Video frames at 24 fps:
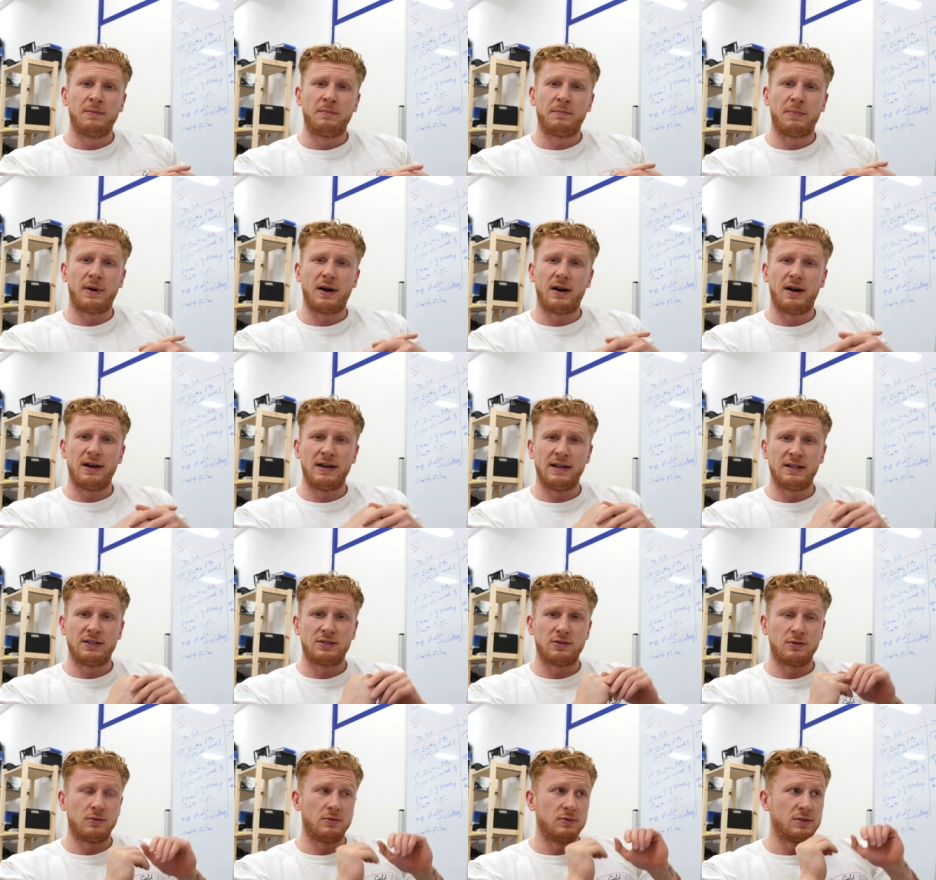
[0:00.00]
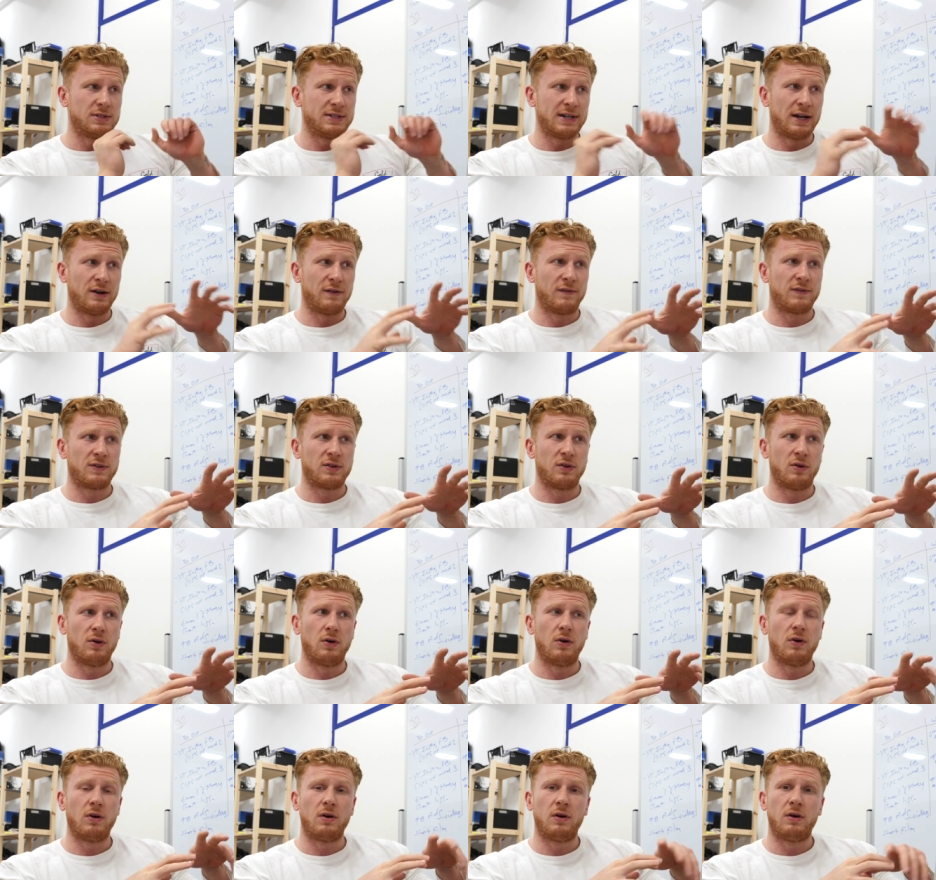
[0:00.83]
but it's all
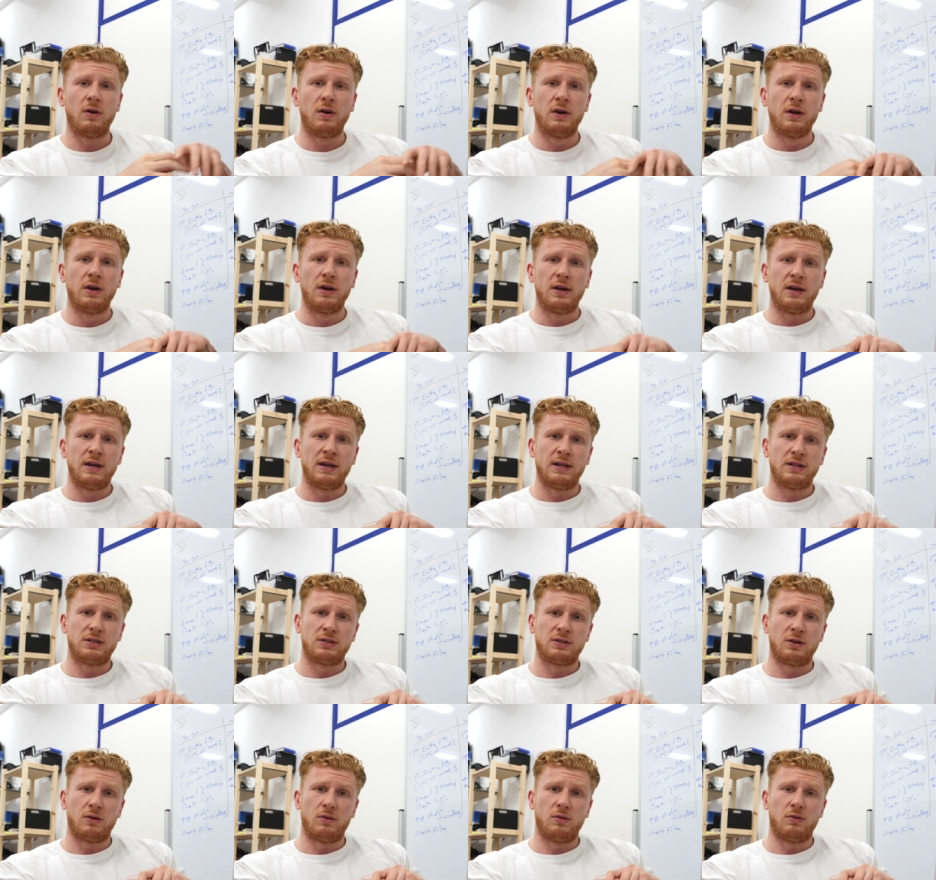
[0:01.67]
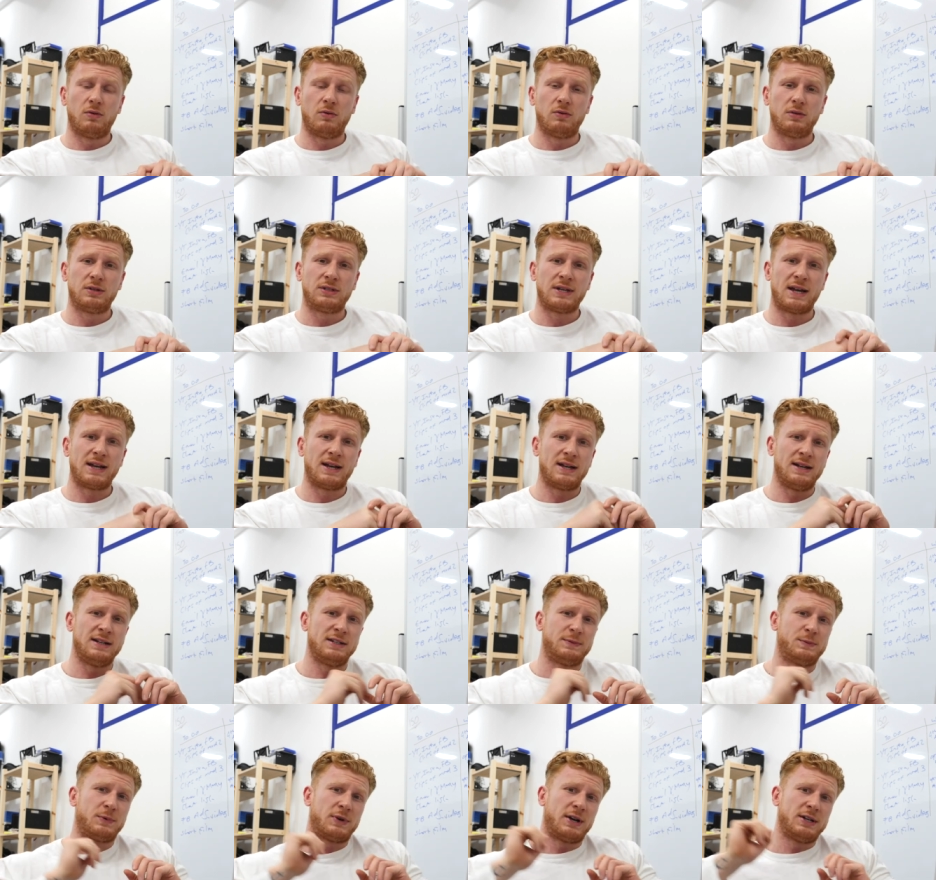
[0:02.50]
self-taught. It's all taking
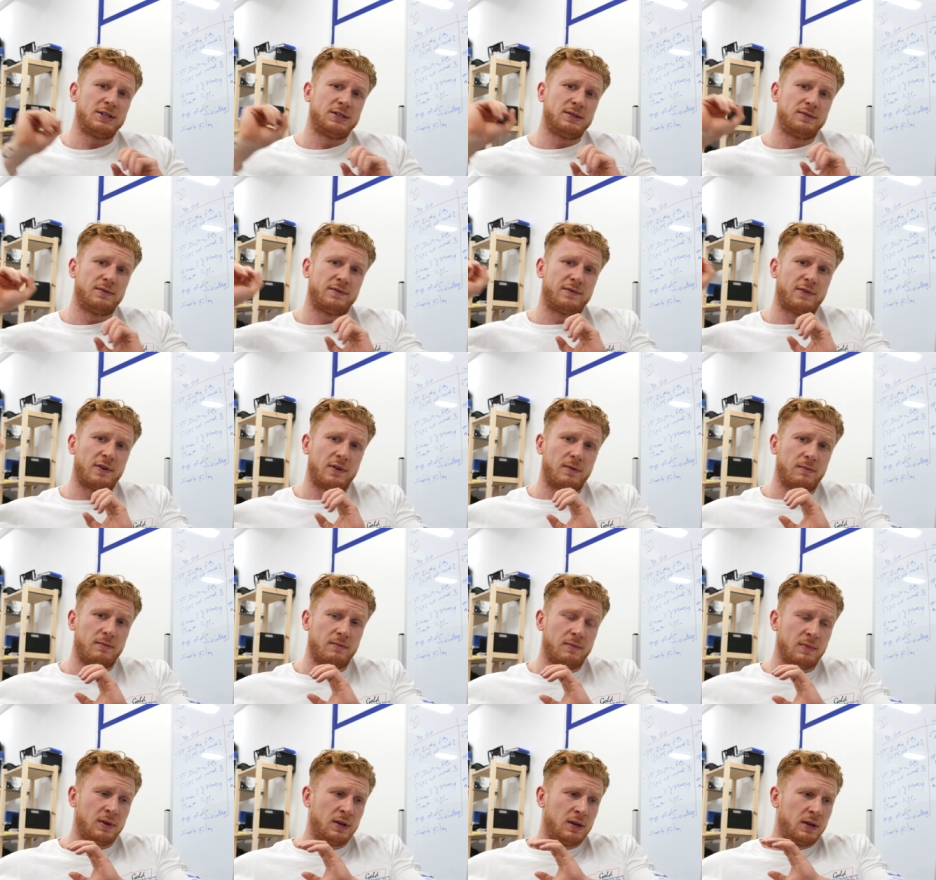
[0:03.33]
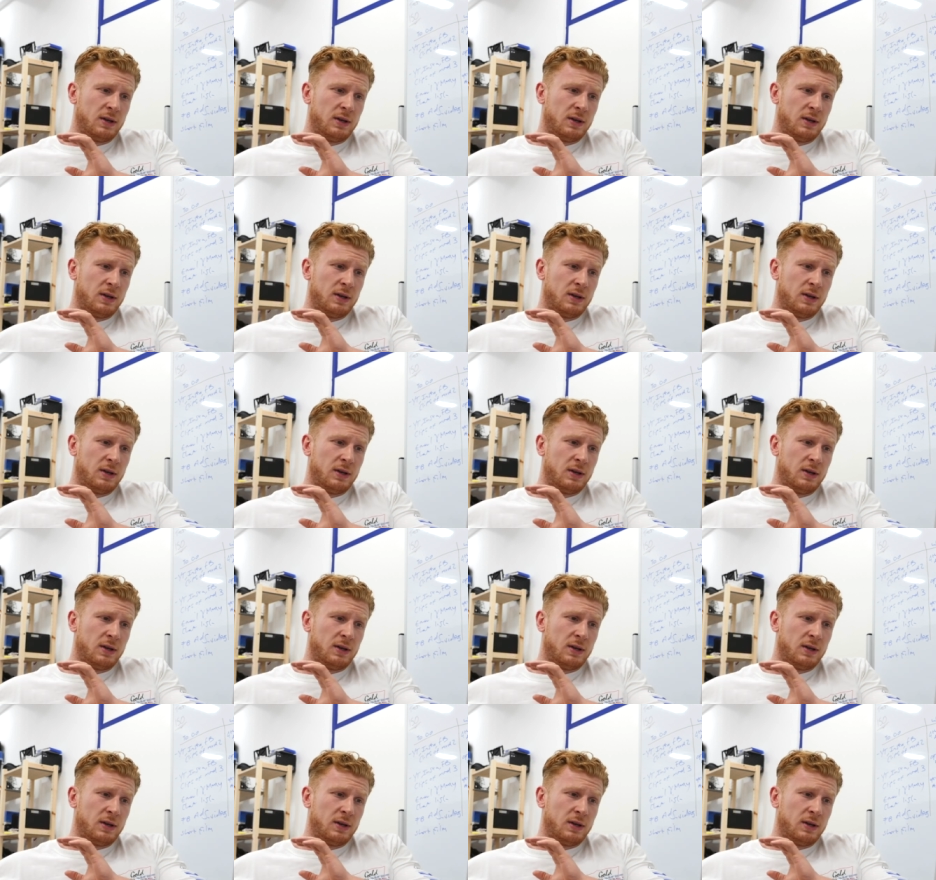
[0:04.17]
inspiration from